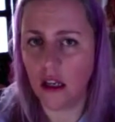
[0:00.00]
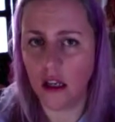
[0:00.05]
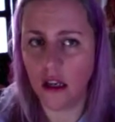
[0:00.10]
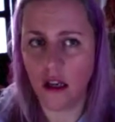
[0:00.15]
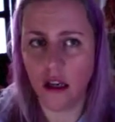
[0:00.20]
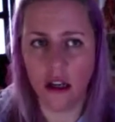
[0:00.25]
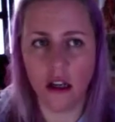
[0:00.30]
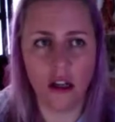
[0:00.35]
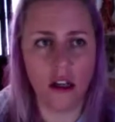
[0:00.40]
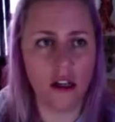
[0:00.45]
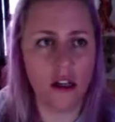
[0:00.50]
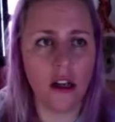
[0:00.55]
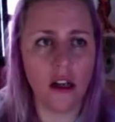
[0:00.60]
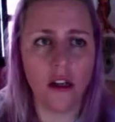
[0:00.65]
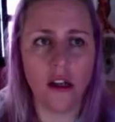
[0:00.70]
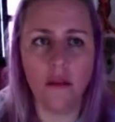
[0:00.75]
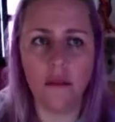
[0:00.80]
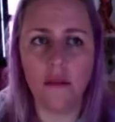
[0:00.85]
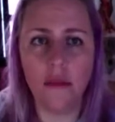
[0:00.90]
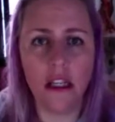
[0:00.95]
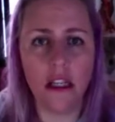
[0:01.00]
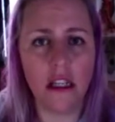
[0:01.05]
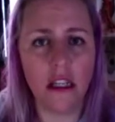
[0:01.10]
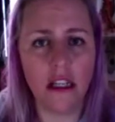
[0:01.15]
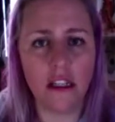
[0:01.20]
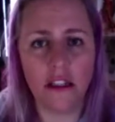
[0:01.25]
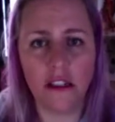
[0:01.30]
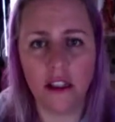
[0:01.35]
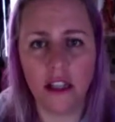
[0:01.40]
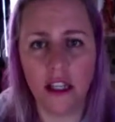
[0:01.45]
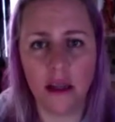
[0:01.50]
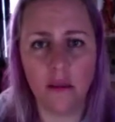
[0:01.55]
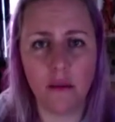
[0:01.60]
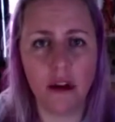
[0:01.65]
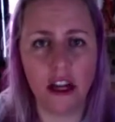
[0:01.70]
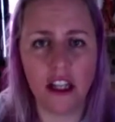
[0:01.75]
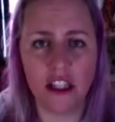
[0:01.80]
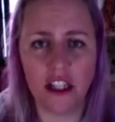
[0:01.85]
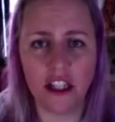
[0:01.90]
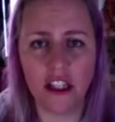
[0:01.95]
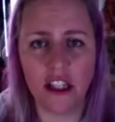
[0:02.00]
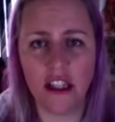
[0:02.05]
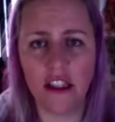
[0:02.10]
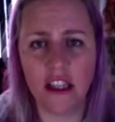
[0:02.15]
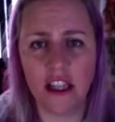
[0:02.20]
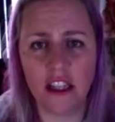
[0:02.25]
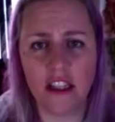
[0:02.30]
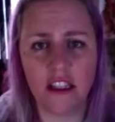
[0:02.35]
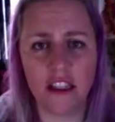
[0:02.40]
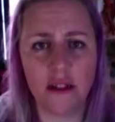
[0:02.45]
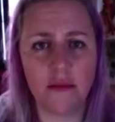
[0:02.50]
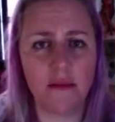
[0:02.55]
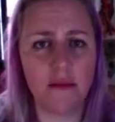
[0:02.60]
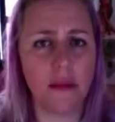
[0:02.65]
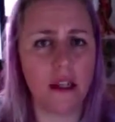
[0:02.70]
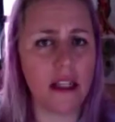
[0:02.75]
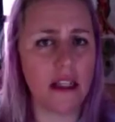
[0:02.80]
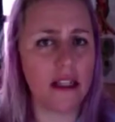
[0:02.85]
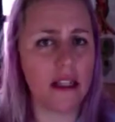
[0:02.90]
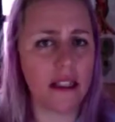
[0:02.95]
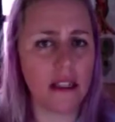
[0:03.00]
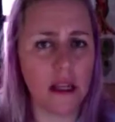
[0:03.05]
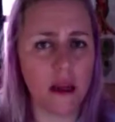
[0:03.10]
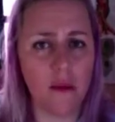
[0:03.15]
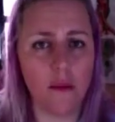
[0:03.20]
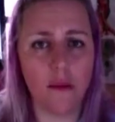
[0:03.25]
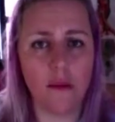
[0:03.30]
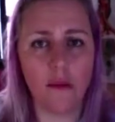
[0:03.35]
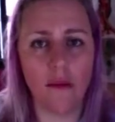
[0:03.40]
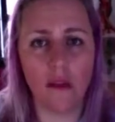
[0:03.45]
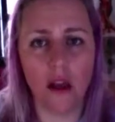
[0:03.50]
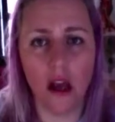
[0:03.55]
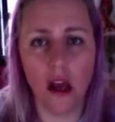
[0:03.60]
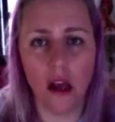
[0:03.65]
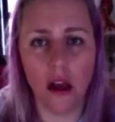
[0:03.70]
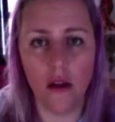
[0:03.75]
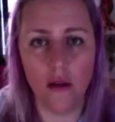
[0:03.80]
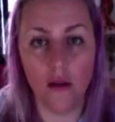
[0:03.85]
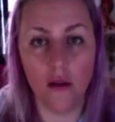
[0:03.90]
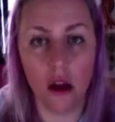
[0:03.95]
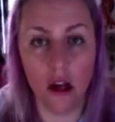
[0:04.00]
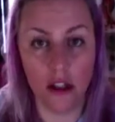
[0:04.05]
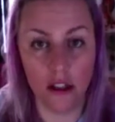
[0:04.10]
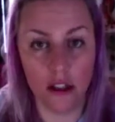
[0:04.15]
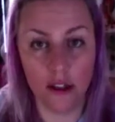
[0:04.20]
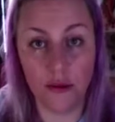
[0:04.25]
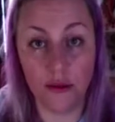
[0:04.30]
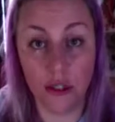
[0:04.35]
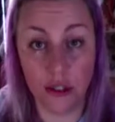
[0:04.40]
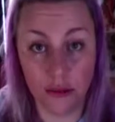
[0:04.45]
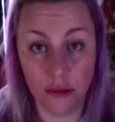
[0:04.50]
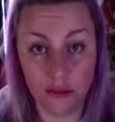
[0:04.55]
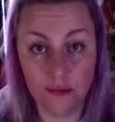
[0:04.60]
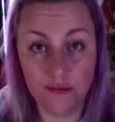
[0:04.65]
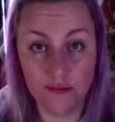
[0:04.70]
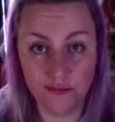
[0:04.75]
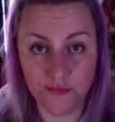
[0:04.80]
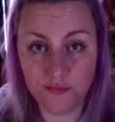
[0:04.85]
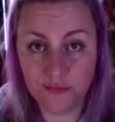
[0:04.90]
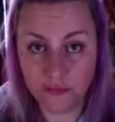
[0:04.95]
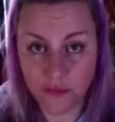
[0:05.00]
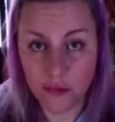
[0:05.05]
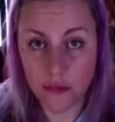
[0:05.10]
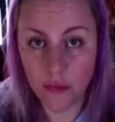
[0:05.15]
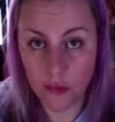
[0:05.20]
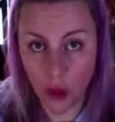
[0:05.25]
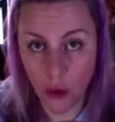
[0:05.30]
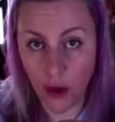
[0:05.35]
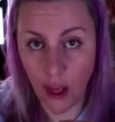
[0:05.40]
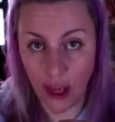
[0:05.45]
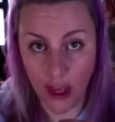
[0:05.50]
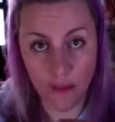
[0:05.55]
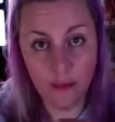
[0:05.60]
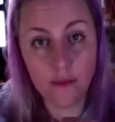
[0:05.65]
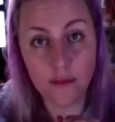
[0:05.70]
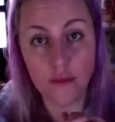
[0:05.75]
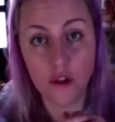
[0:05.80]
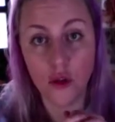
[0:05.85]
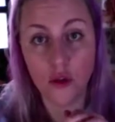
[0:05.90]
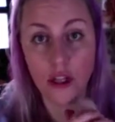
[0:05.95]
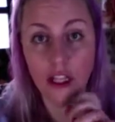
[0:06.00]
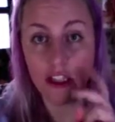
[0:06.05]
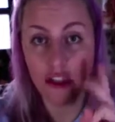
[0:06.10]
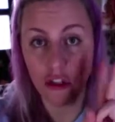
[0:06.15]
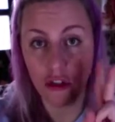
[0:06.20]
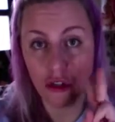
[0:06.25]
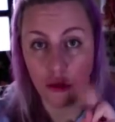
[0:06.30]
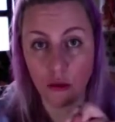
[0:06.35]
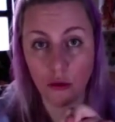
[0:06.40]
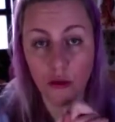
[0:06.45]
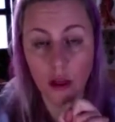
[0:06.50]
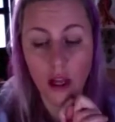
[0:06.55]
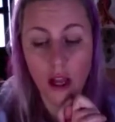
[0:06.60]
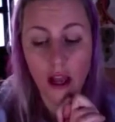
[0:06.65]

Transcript: or being under the impression that there's been some wrongdoing. Okay, so that's two.